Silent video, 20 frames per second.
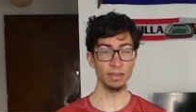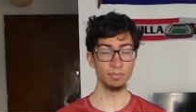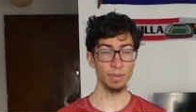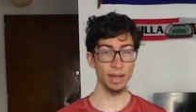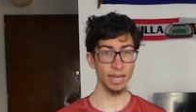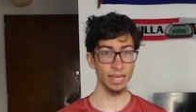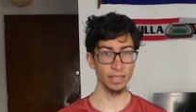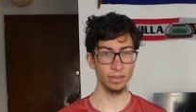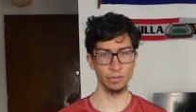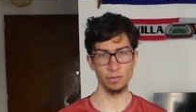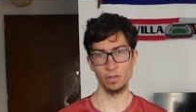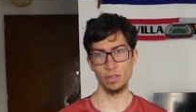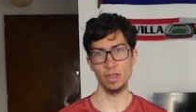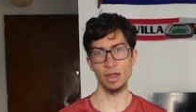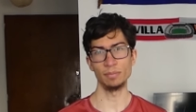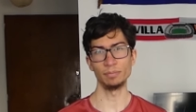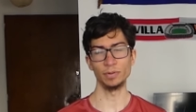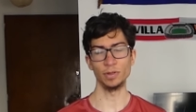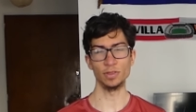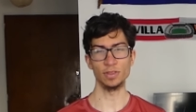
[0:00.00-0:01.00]
it back into the
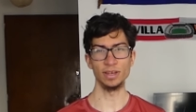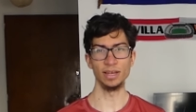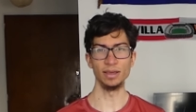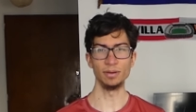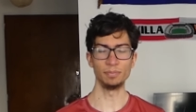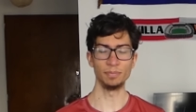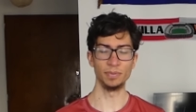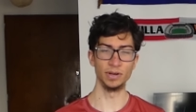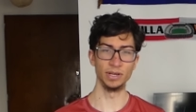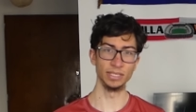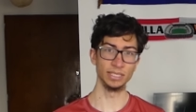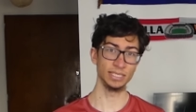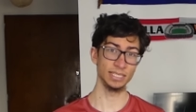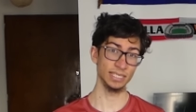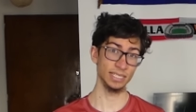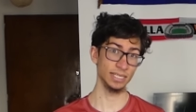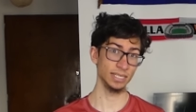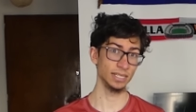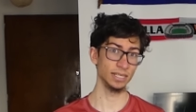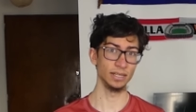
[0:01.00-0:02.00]
Champions League, but
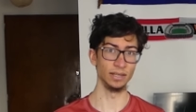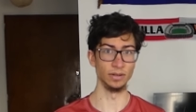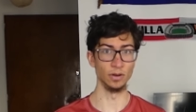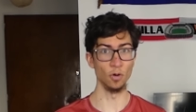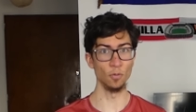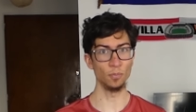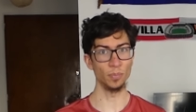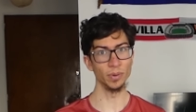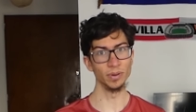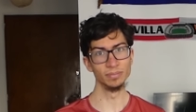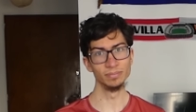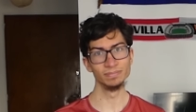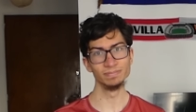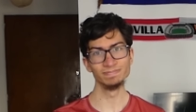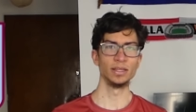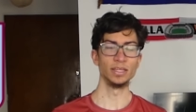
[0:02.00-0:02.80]
nope.